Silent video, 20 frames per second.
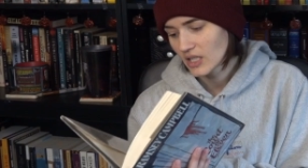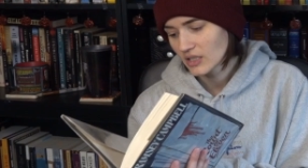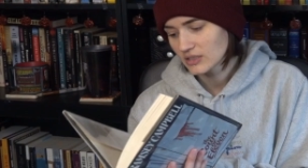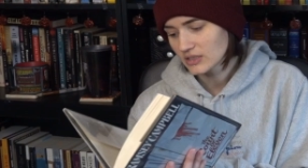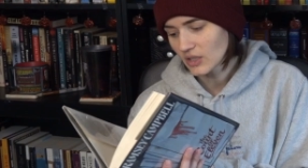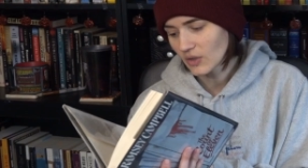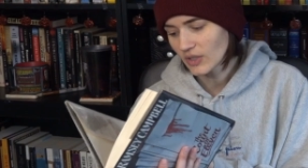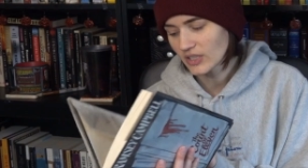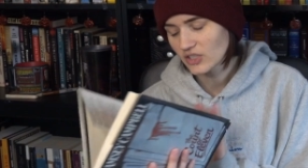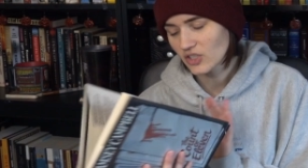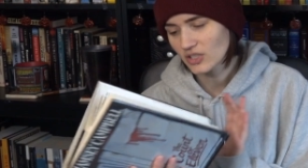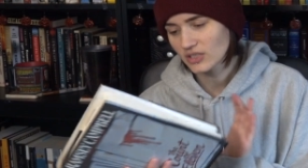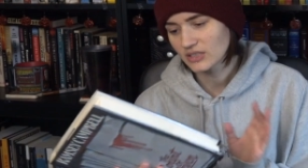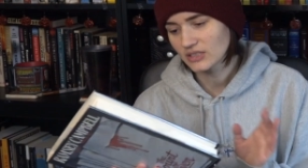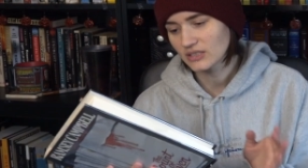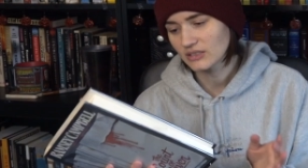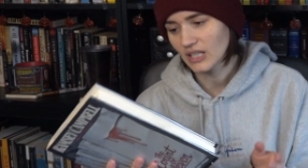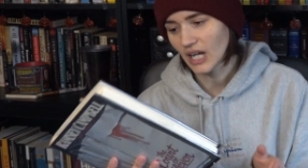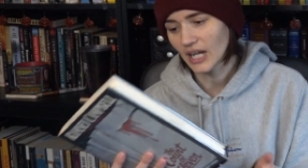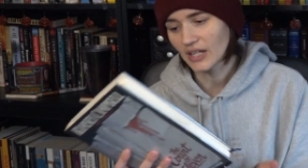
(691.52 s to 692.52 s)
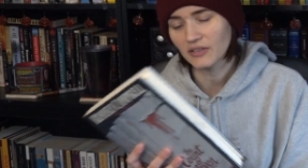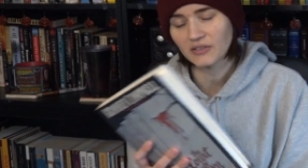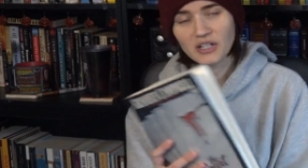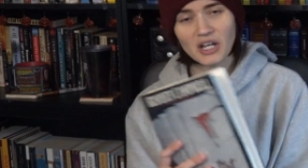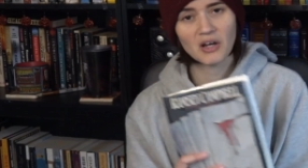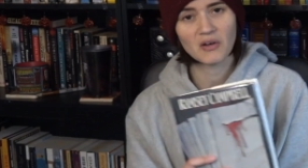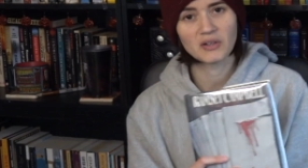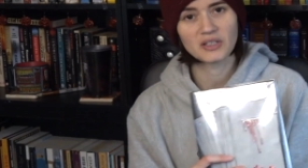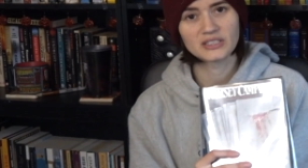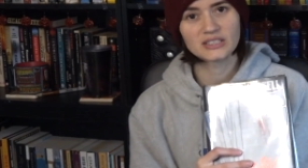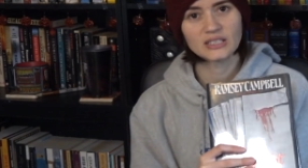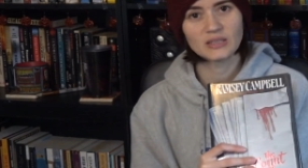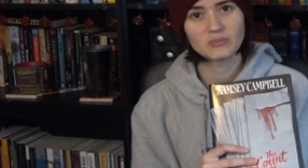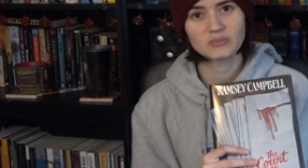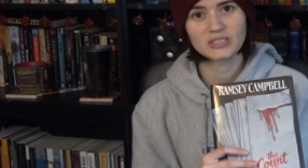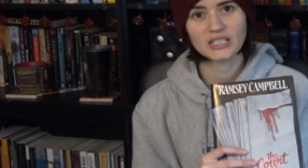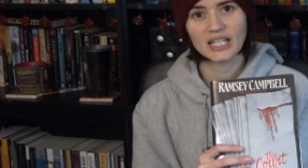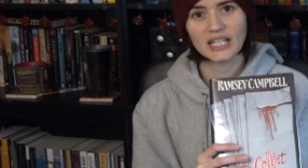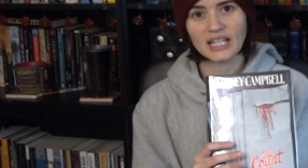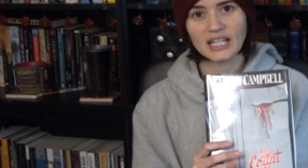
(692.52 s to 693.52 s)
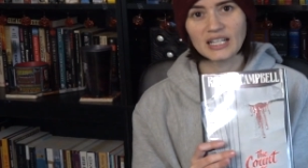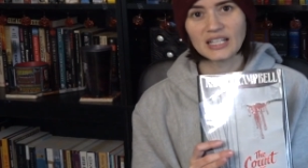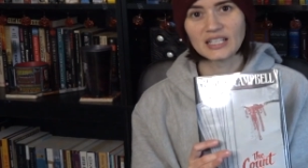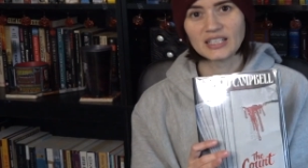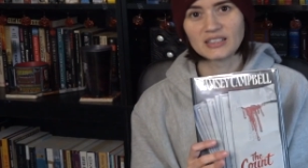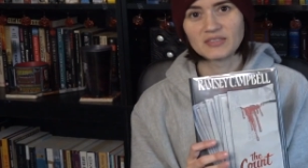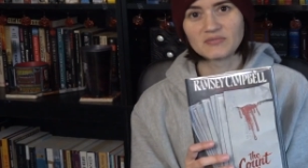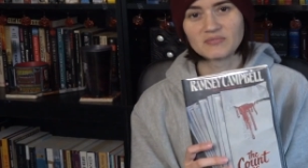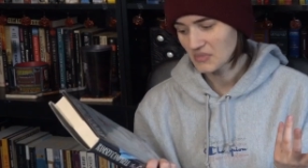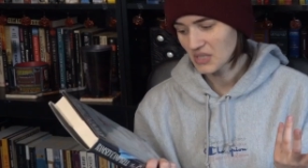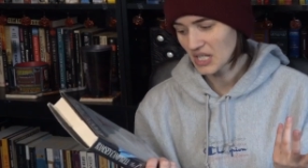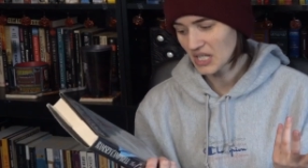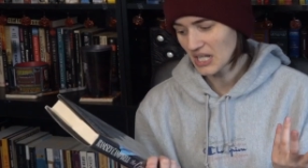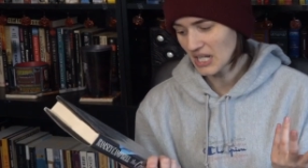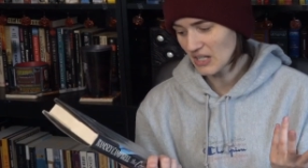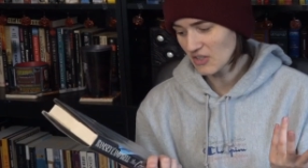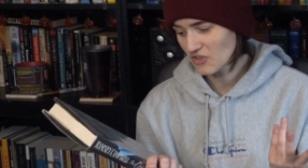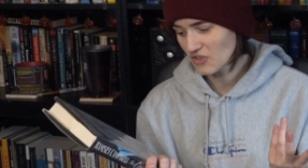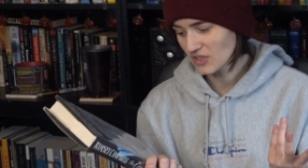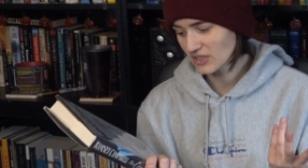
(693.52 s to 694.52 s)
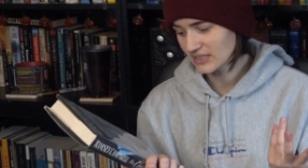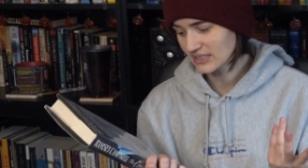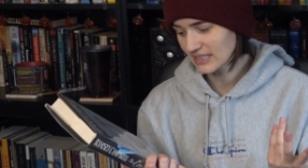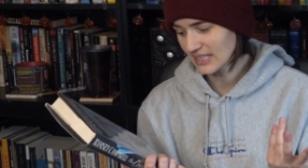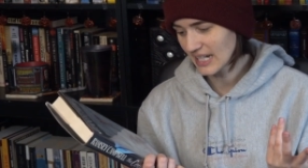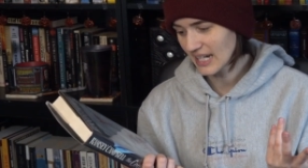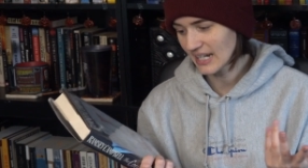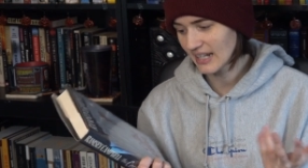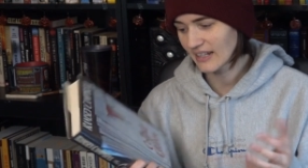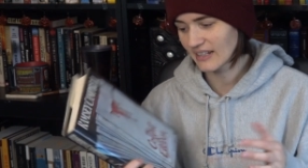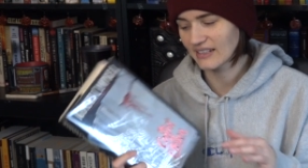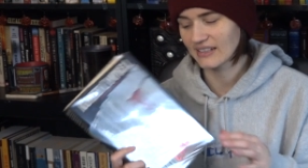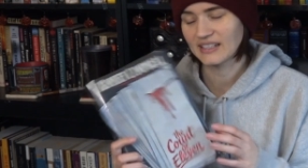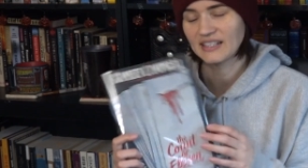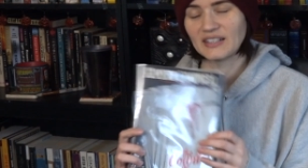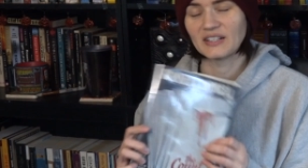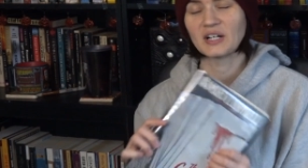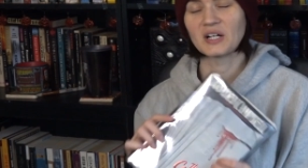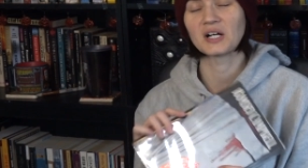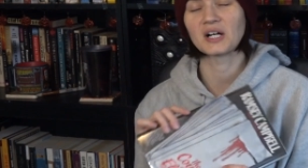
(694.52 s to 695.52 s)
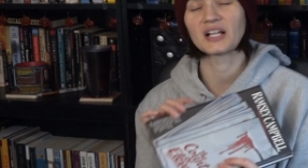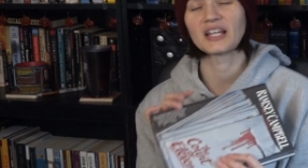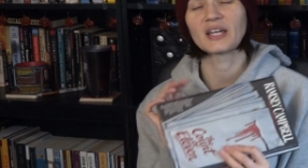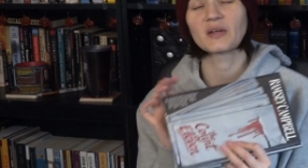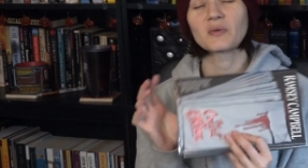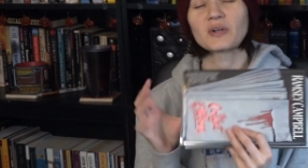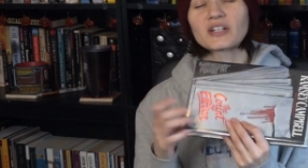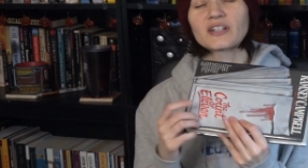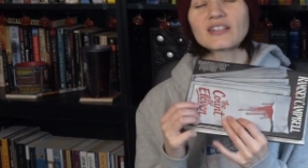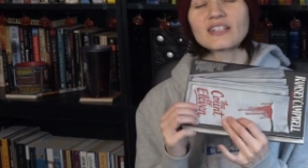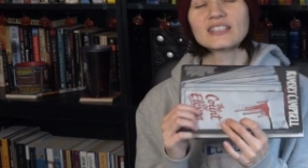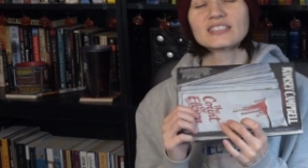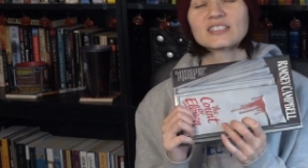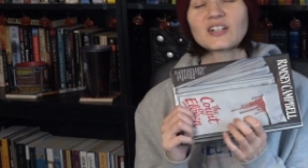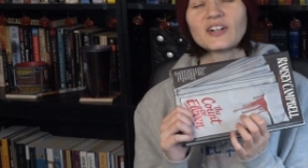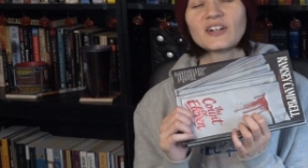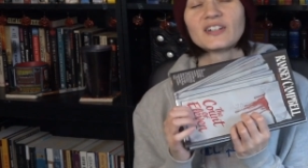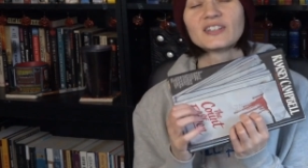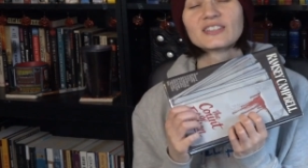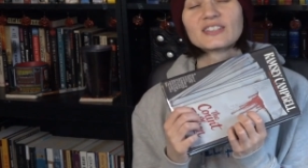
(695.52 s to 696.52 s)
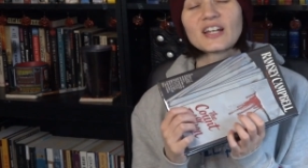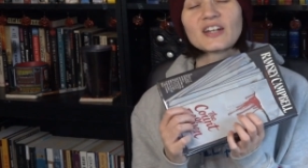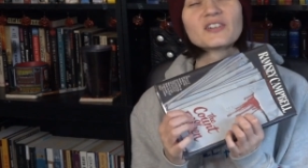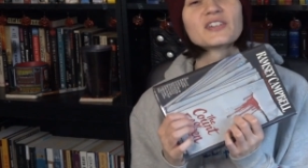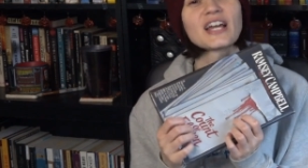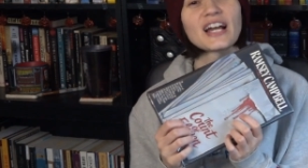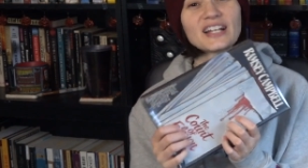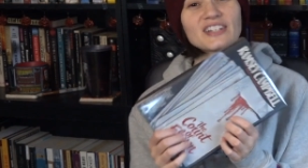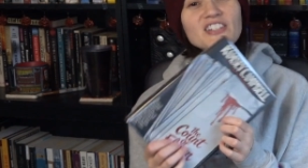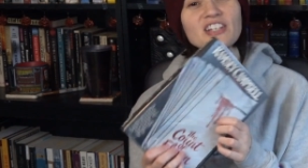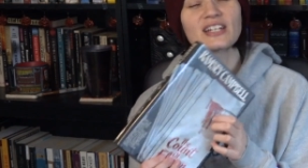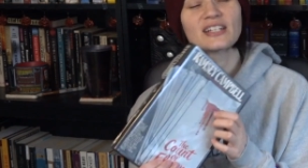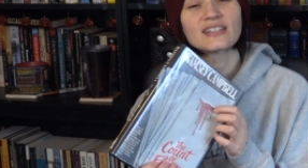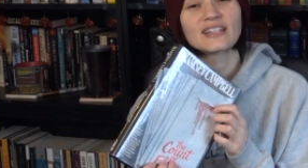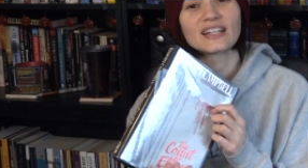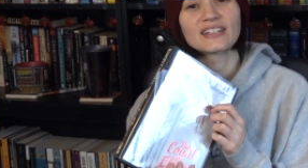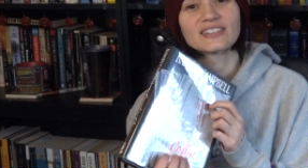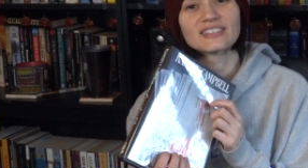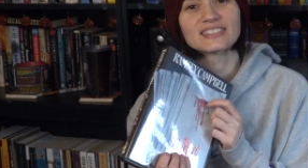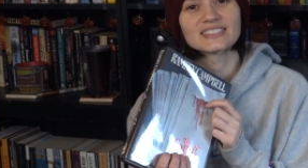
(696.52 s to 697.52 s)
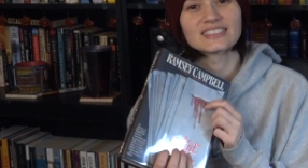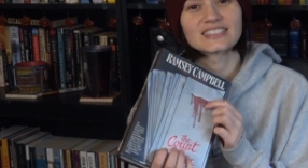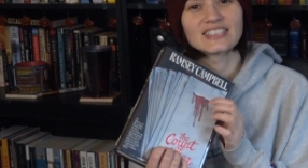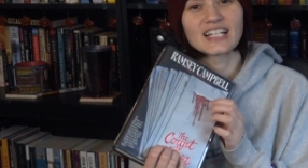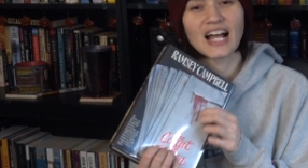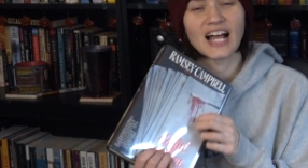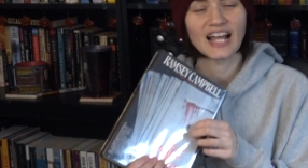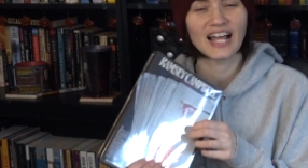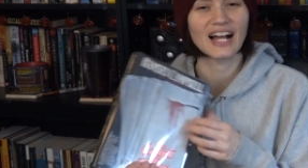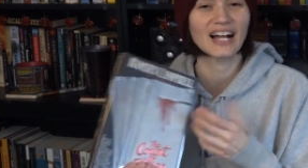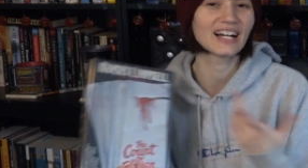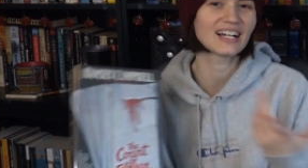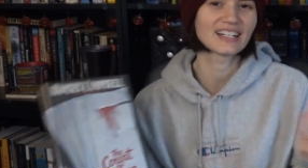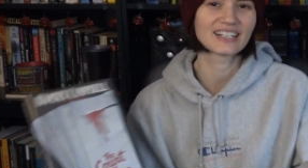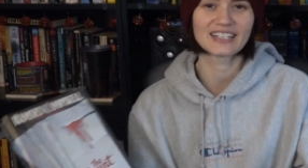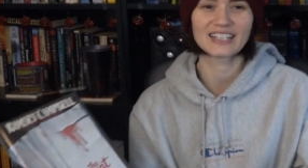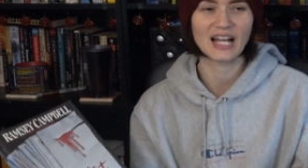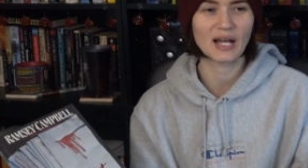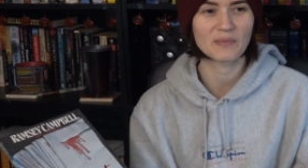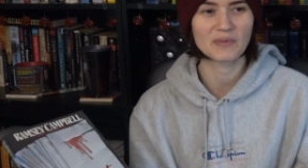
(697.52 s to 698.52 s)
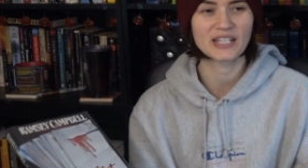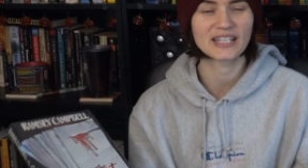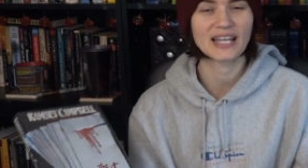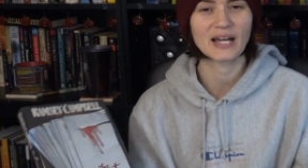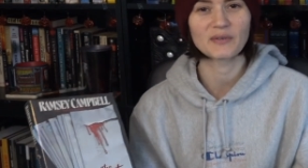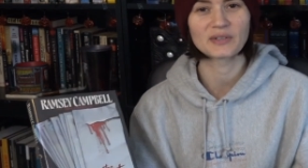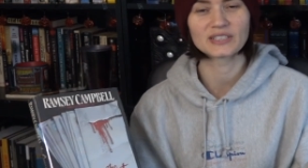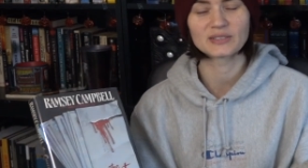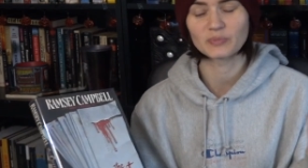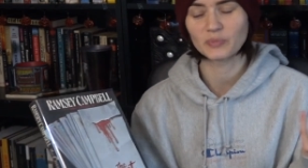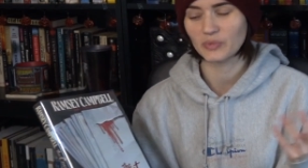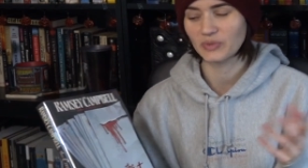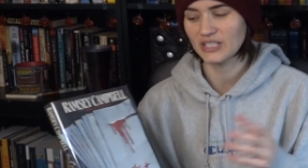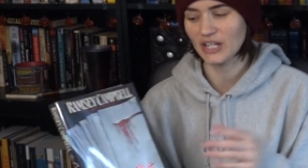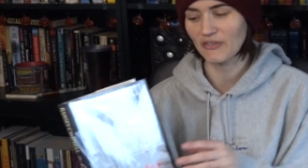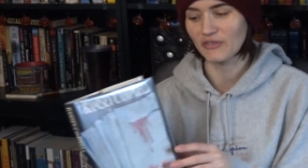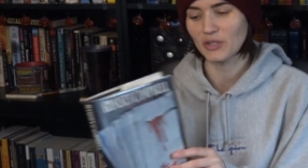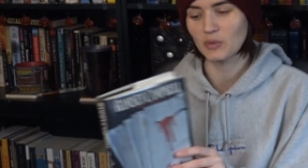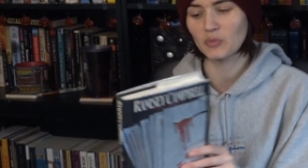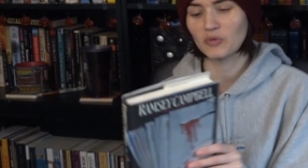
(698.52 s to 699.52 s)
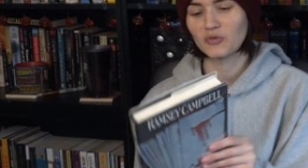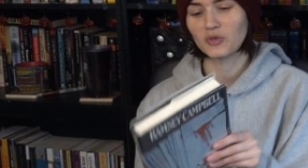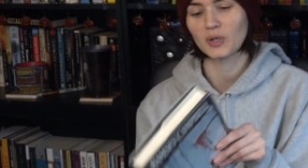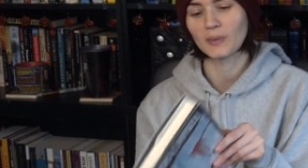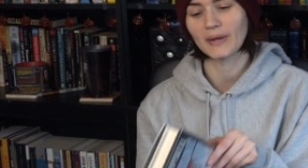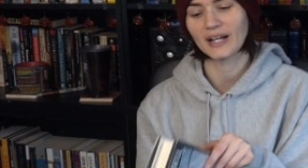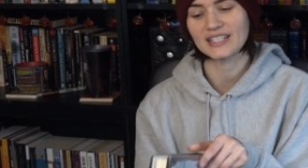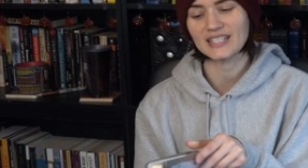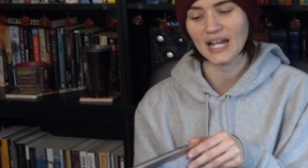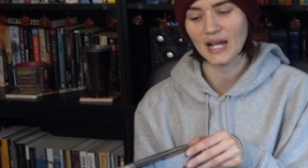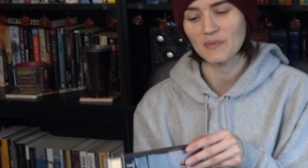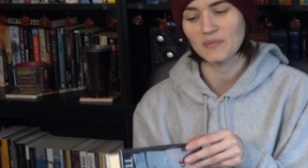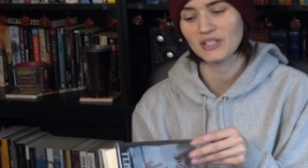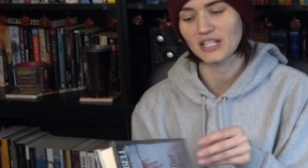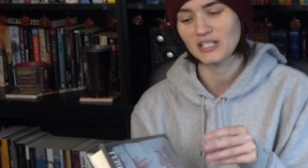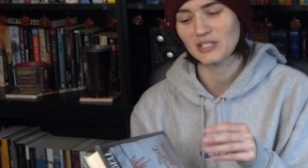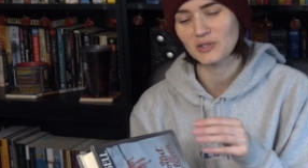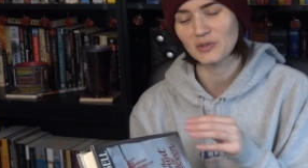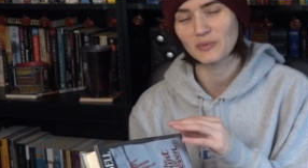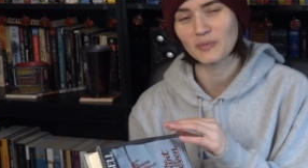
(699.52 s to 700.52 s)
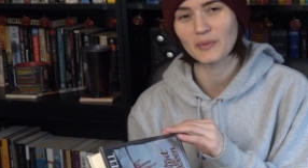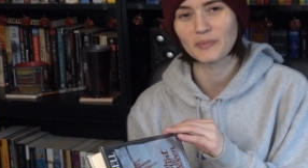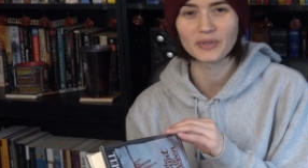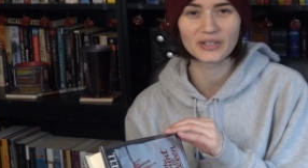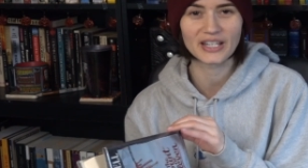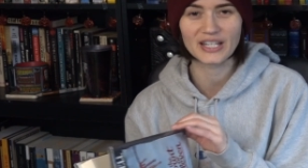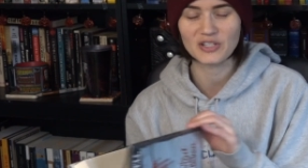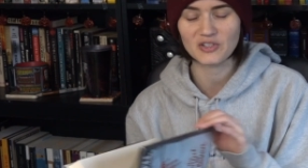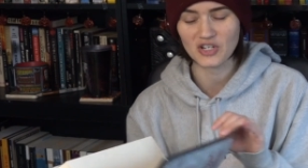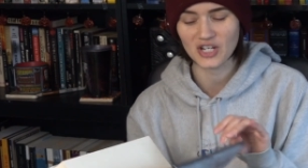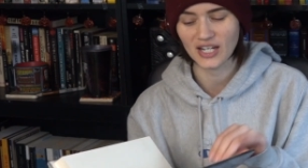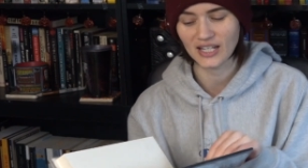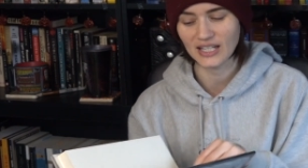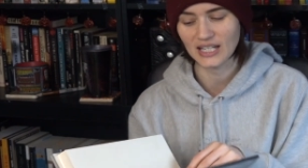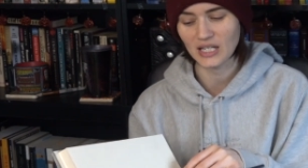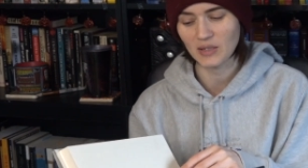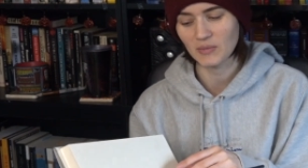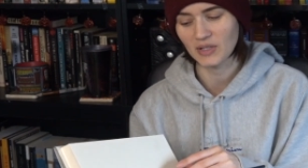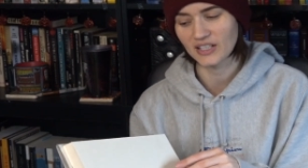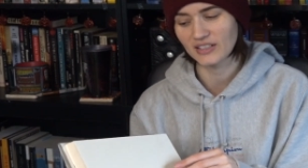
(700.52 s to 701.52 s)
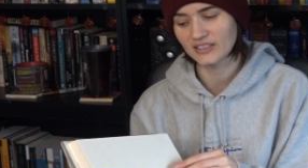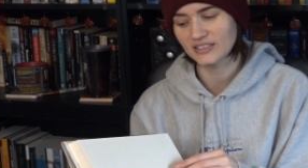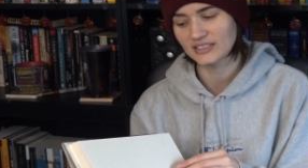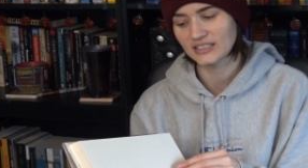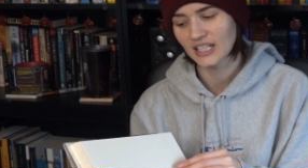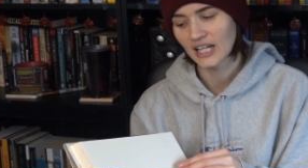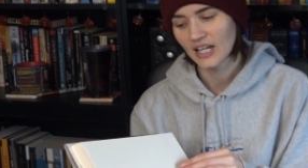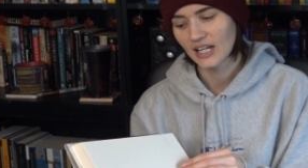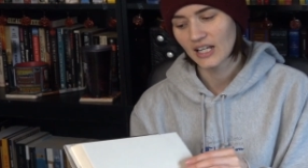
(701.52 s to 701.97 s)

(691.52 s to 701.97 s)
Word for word: So it just, I don't know. It seems like a an interesting, uh, like what are these called? Oh yeah, chain letters. I, I I mean, that was definitely before my time, but I do remember like chain emails.